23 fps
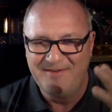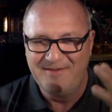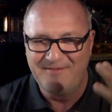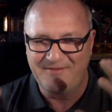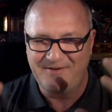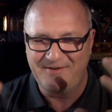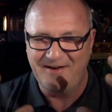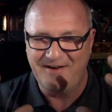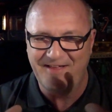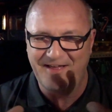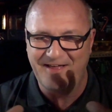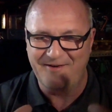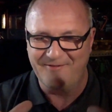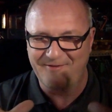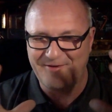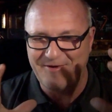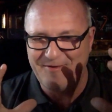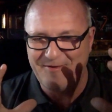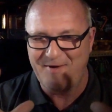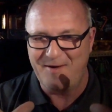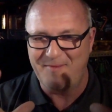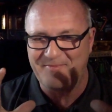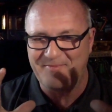You've got a lot
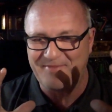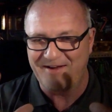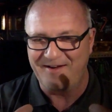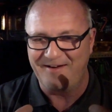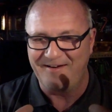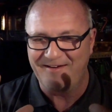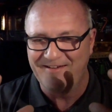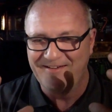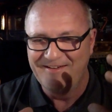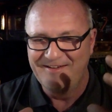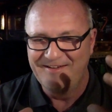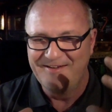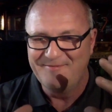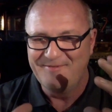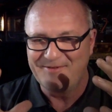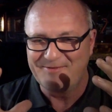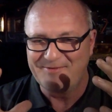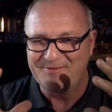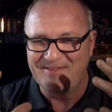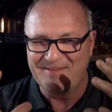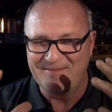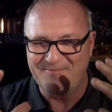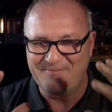of room up there
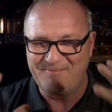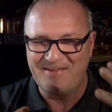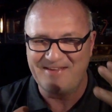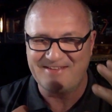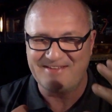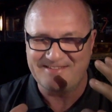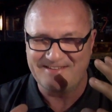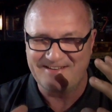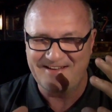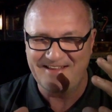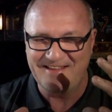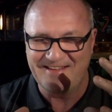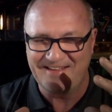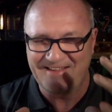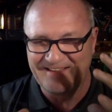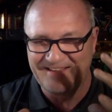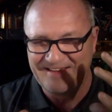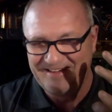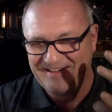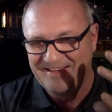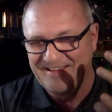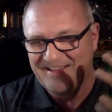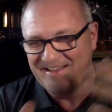between the
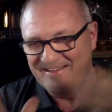piston